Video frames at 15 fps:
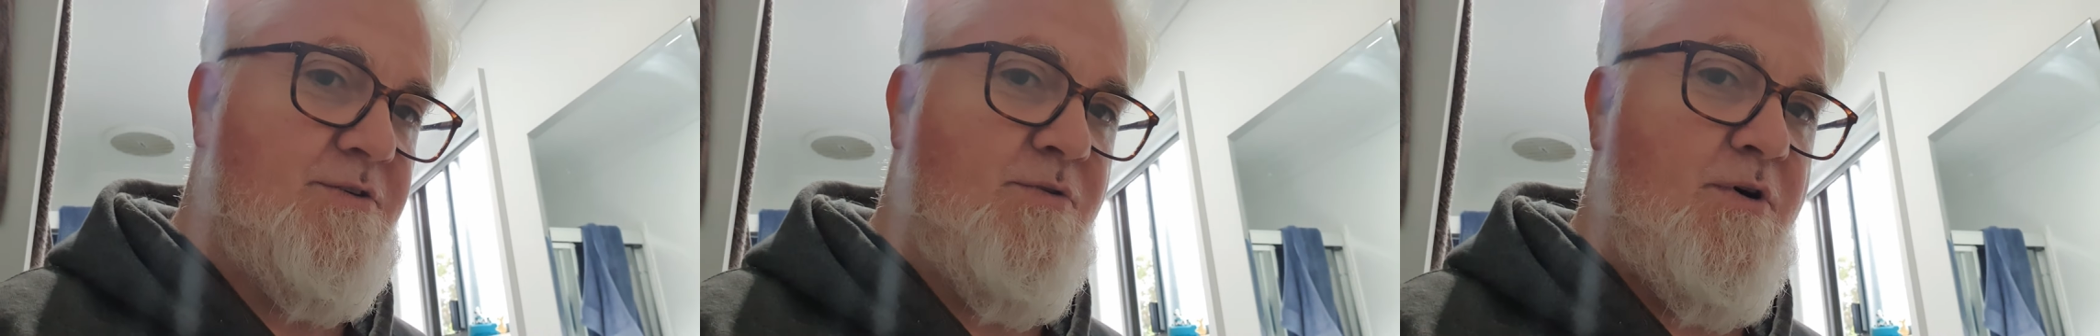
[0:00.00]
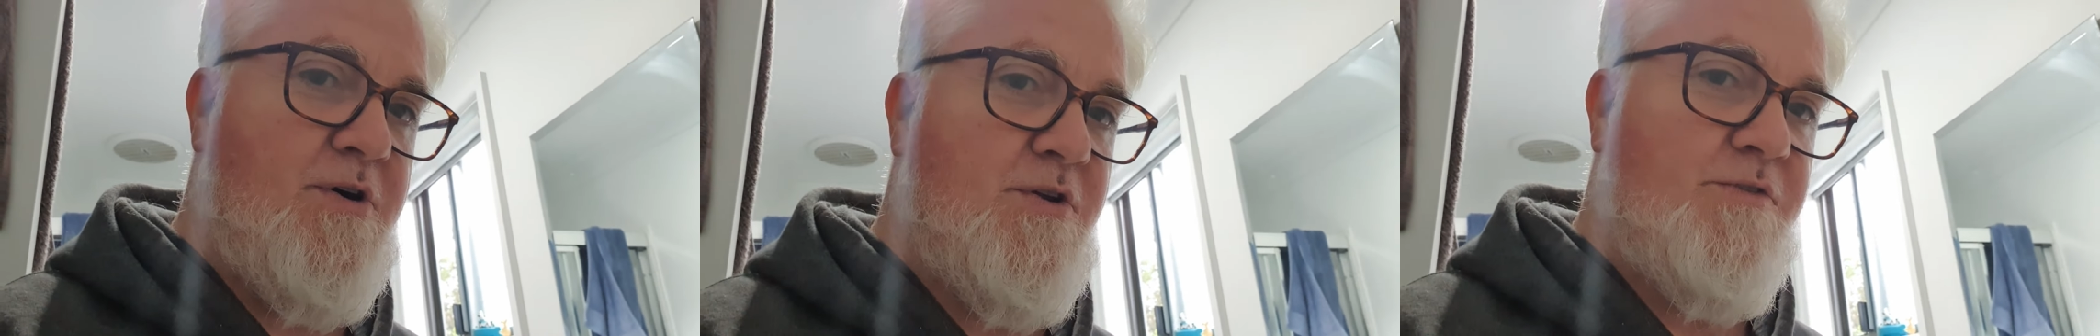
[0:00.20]

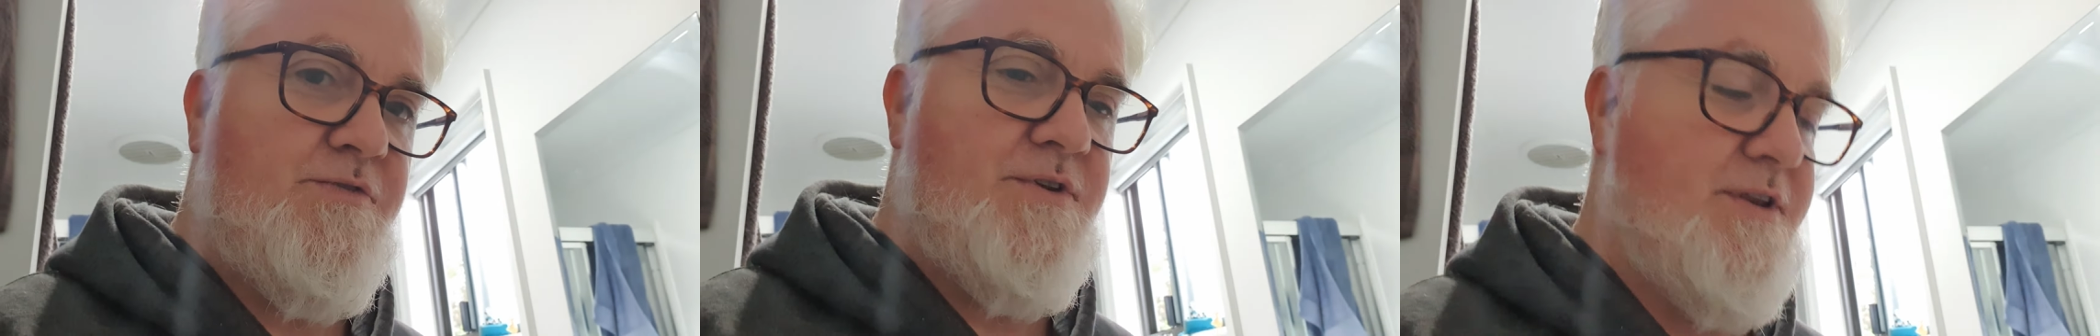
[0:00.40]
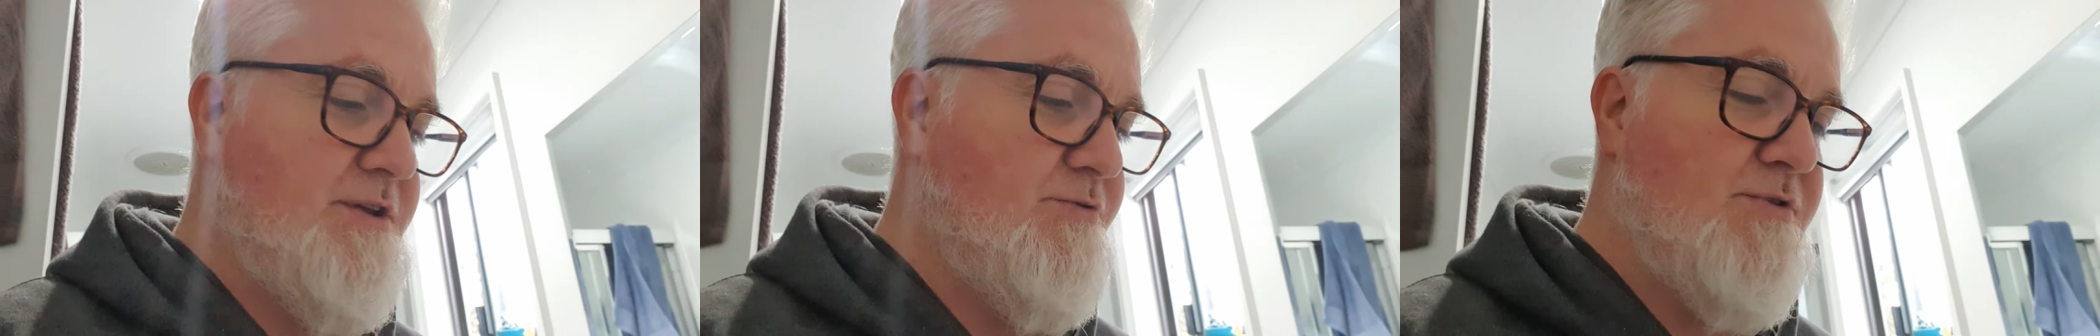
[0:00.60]
quite
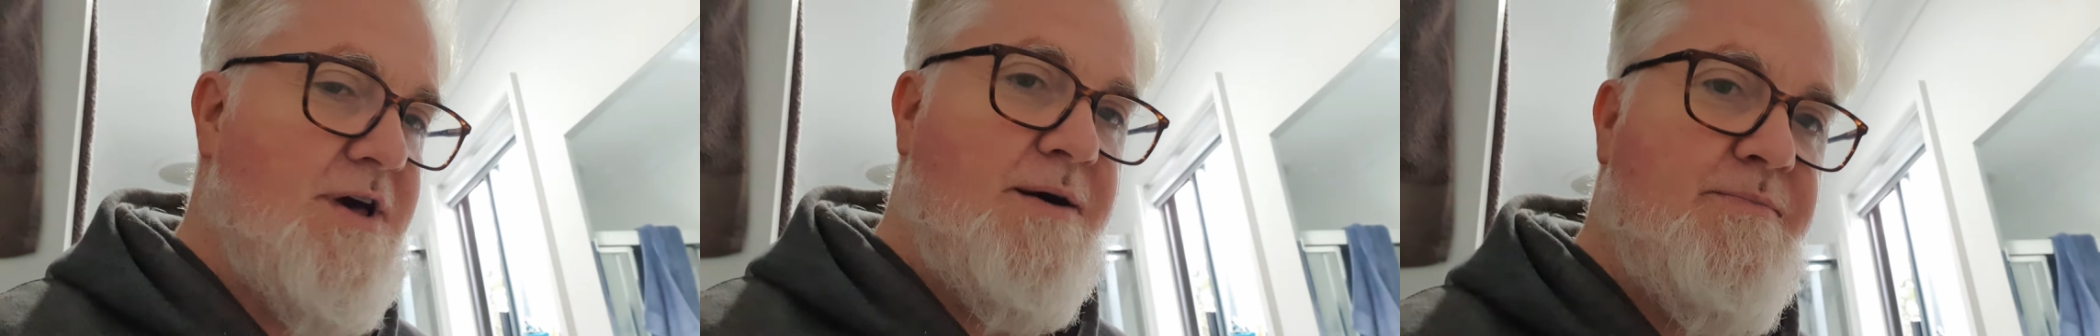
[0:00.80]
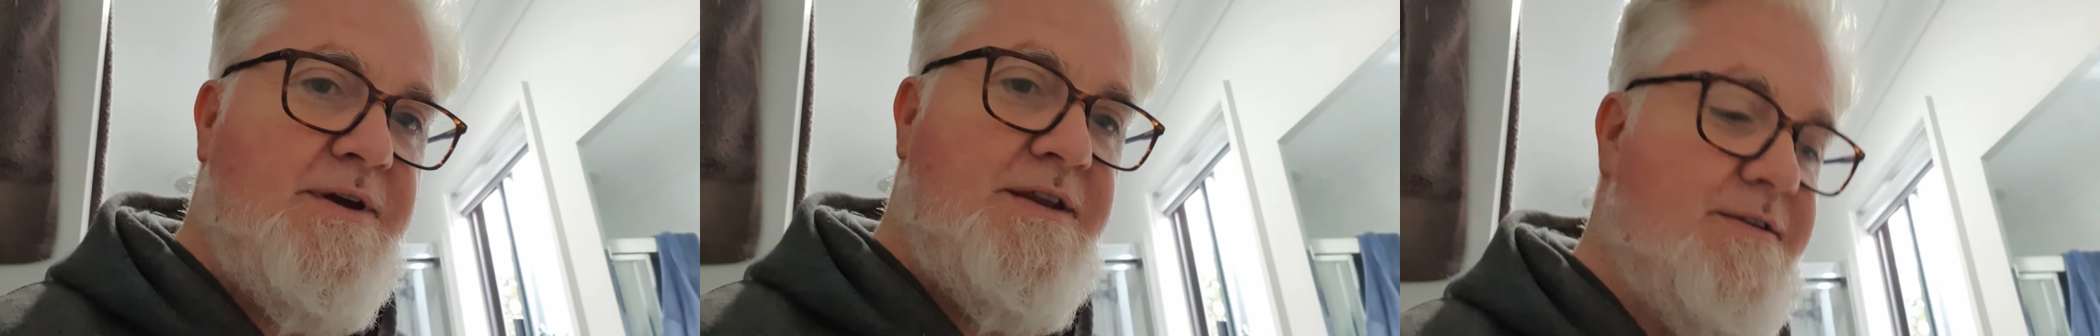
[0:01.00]
often he'll
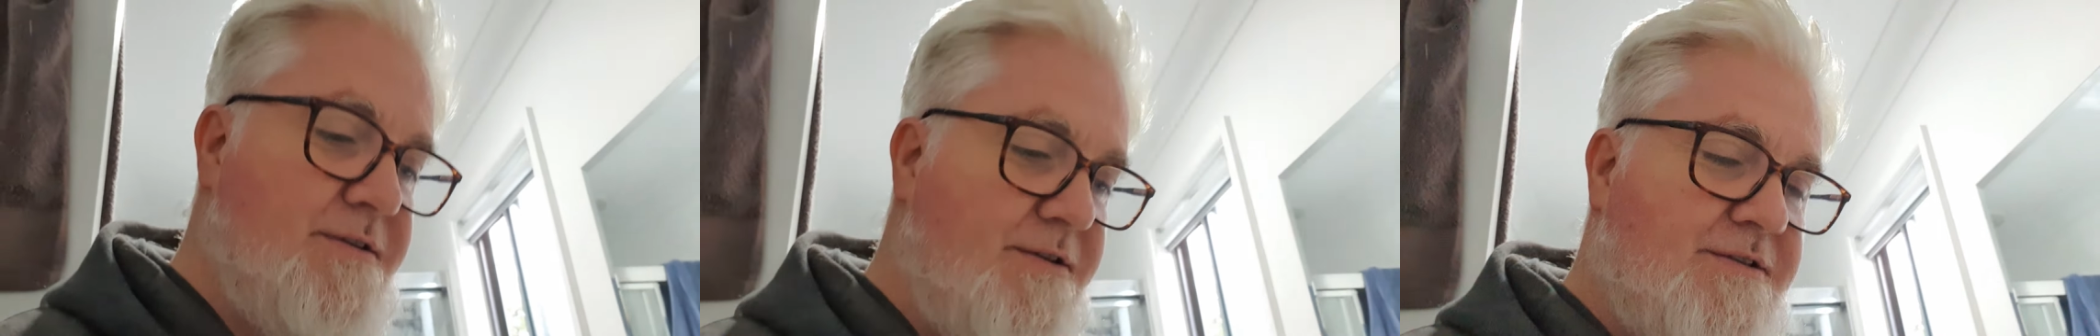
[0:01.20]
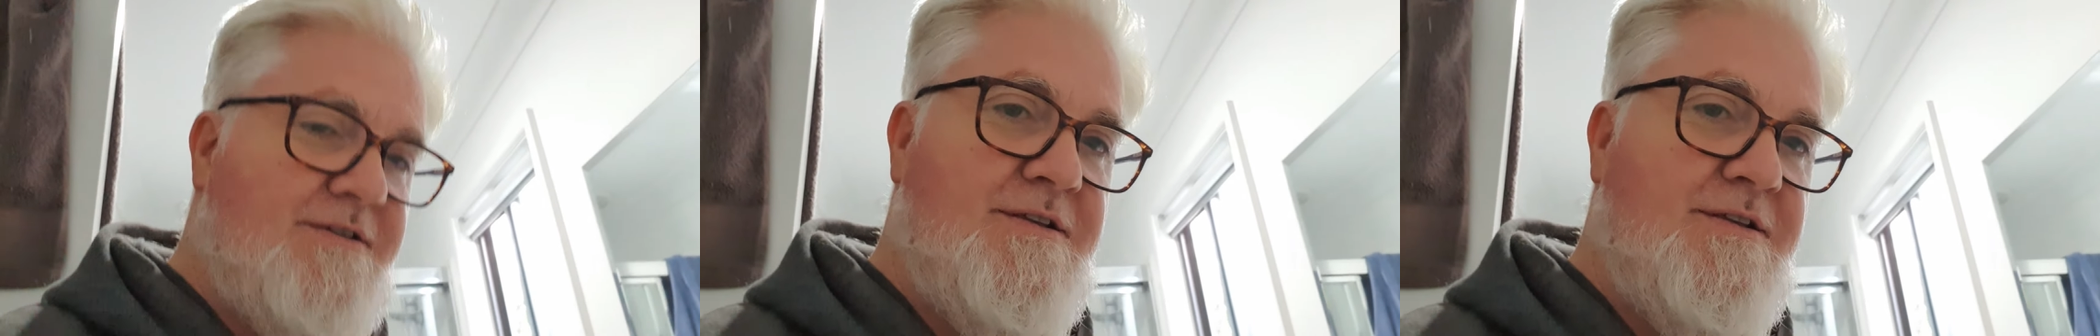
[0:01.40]
come in